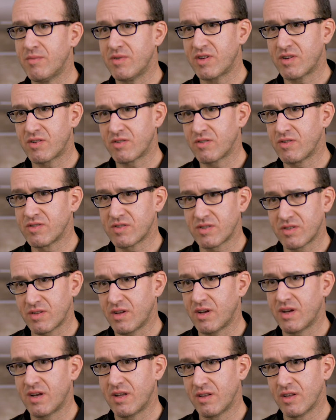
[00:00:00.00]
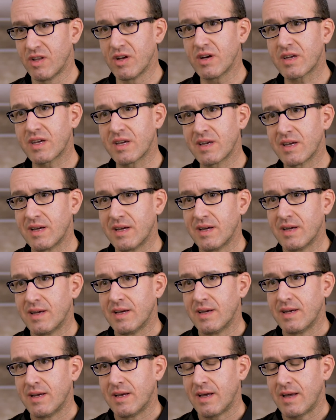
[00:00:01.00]
materials look.
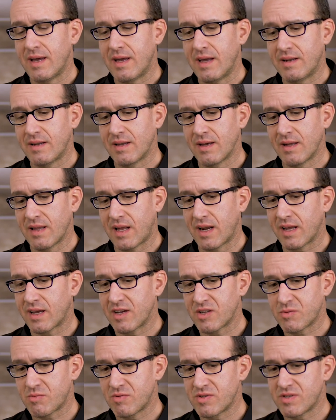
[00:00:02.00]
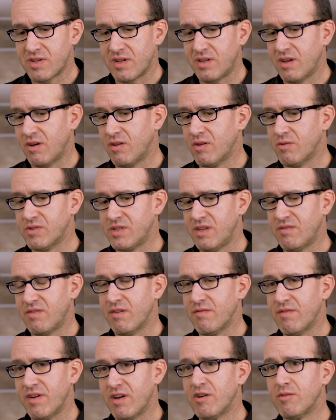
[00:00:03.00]
And a lot of customers didn't know it was
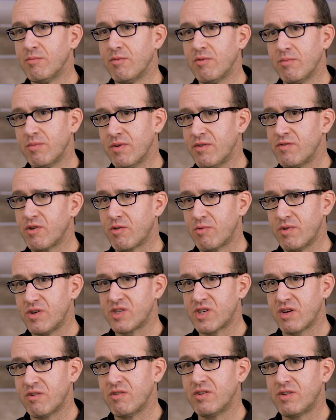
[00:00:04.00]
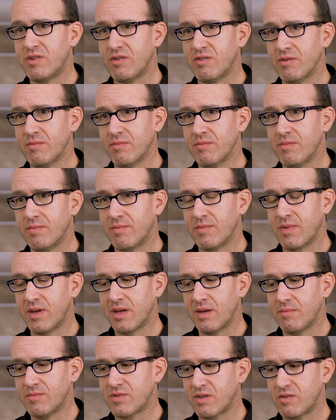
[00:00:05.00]
even available before we showed it to
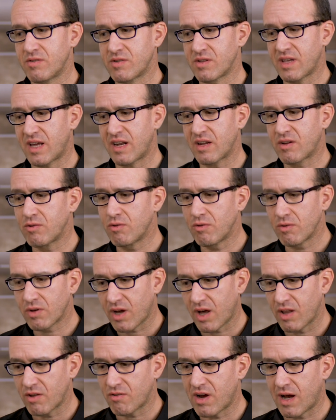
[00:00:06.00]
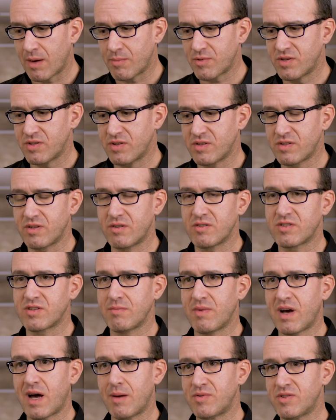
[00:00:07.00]
them. So there's a lot of cool color options. There's
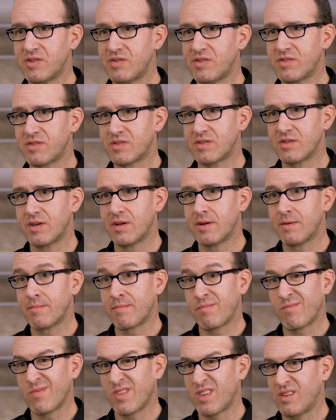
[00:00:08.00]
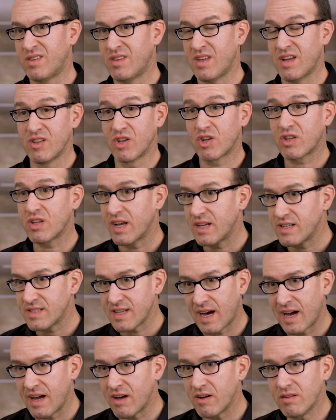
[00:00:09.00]
some options that look like
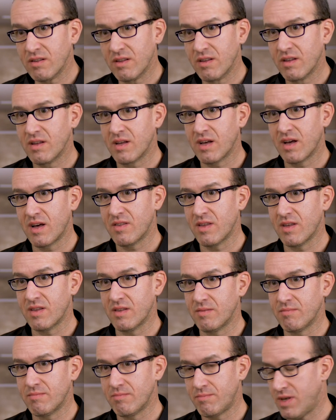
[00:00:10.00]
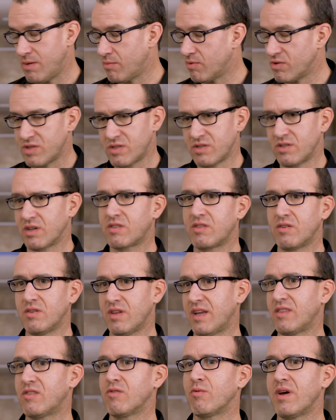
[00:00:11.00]
tile that people just like
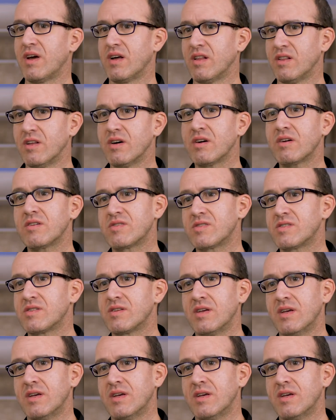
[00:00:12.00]
the way it looks.